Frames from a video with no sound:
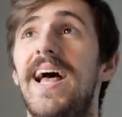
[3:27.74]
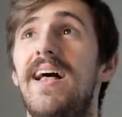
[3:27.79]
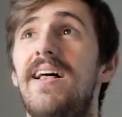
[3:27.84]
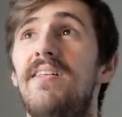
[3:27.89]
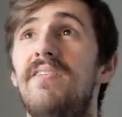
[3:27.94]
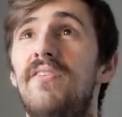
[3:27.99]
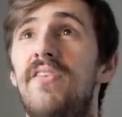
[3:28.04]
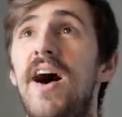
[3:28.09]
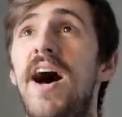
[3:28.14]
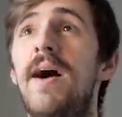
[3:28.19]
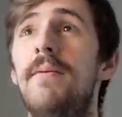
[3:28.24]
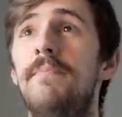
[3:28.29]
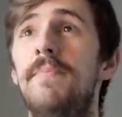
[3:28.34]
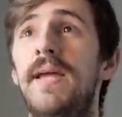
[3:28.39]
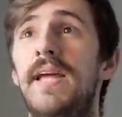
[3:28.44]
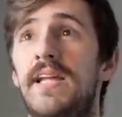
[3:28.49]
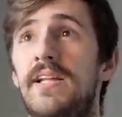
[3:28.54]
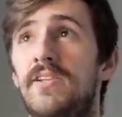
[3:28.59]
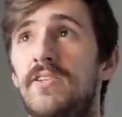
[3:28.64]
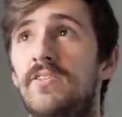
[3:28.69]
That
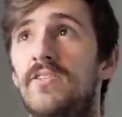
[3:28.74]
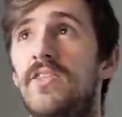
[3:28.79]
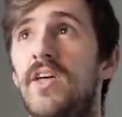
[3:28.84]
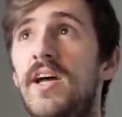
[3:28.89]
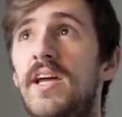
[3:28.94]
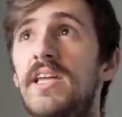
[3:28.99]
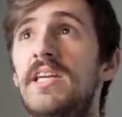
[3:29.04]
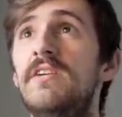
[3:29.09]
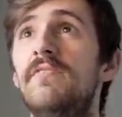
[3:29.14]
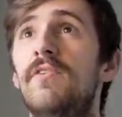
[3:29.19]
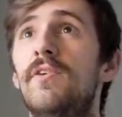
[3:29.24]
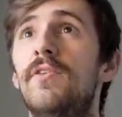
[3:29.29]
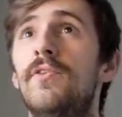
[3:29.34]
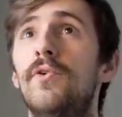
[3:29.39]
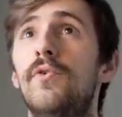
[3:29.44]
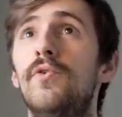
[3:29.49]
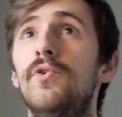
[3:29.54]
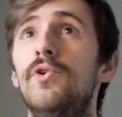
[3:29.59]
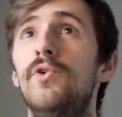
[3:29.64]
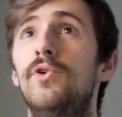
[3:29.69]
means that even
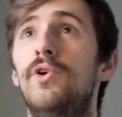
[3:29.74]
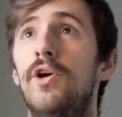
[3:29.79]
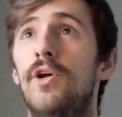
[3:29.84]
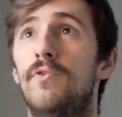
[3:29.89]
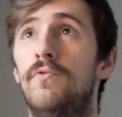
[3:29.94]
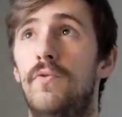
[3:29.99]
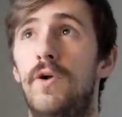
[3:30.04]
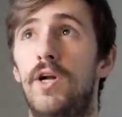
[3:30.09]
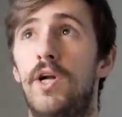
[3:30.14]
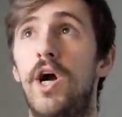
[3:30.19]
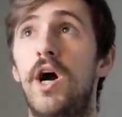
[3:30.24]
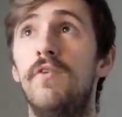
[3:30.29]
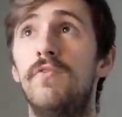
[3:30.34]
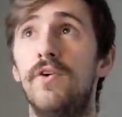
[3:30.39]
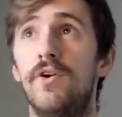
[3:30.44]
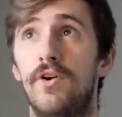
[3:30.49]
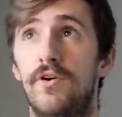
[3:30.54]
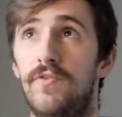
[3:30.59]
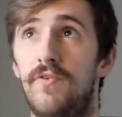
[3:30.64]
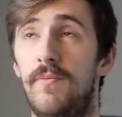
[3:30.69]
though you can
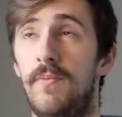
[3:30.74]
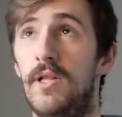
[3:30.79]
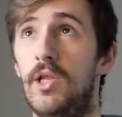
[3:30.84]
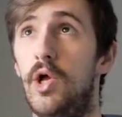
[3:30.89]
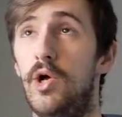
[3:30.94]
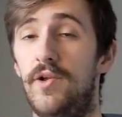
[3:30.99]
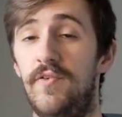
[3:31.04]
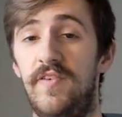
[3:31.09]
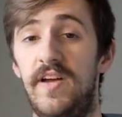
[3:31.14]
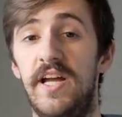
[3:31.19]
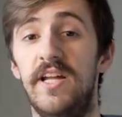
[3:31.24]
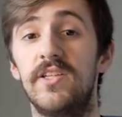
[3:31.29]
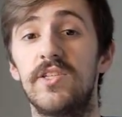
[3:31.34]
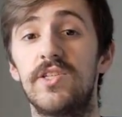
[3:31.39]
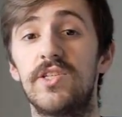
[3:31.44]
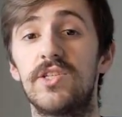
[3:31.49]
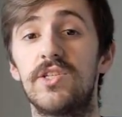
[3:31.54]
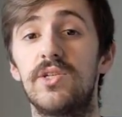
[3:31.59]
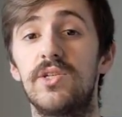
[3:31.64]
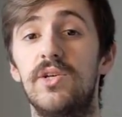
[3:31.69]
recover from a lot of
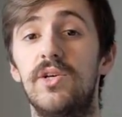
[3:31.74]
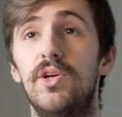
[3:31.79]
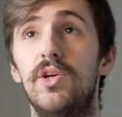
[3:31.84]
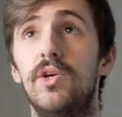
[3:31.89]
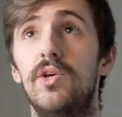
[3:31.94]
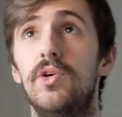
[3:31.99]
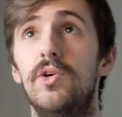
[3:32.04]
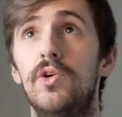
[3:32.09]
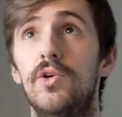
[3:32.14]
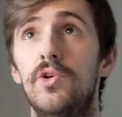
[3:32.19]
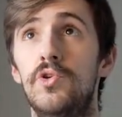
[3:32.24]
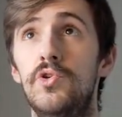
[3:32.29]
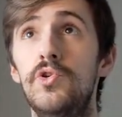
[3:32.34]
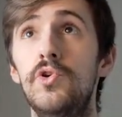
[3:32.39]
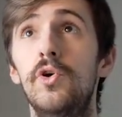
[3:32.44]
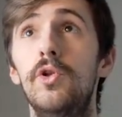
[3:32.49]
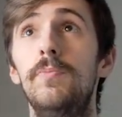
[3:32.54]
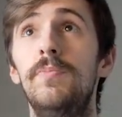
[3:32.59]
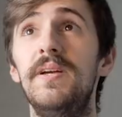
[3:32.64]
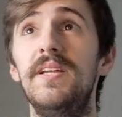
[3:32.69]
hits,
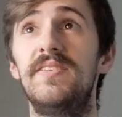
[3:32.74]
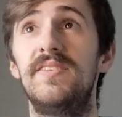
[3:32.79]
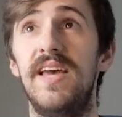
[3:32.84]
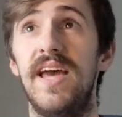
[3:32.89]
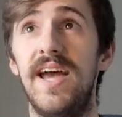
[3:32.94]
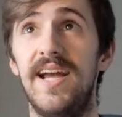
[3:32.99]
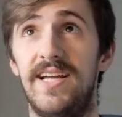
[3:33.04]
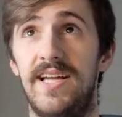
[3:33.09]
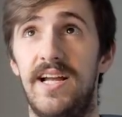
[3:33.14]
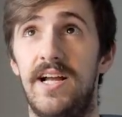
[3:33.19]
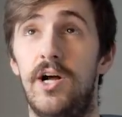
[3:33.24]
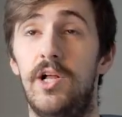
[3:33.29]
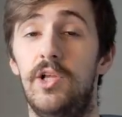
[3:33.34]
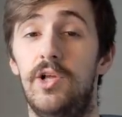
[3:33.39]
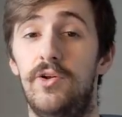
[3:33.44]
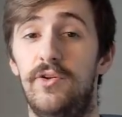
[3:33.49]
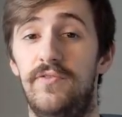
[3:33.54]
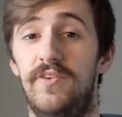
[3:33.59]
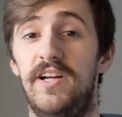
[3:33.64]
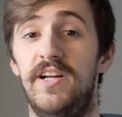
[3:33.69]
you'll be taking a
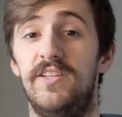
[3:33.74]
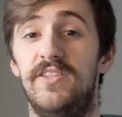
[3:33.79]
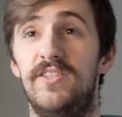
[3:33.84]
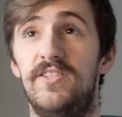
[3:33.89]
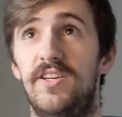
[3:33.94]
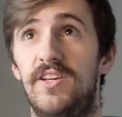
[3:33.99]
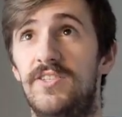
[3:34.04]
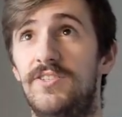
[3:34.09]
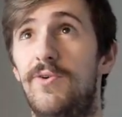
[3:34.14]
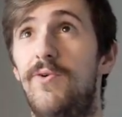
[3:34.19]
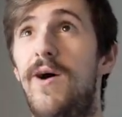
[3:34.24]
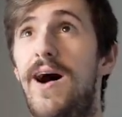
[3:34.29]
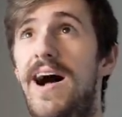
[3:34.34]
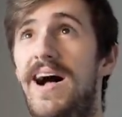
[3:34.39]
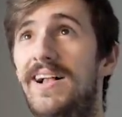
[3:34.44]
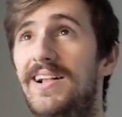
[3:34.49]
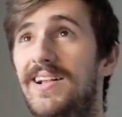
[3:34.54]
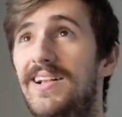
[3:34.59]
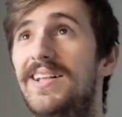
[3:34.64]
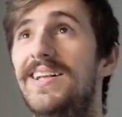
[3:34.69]
lot of hits as
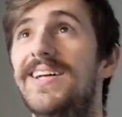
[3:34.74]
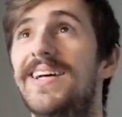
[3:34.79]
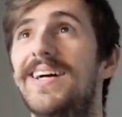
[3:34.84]
well.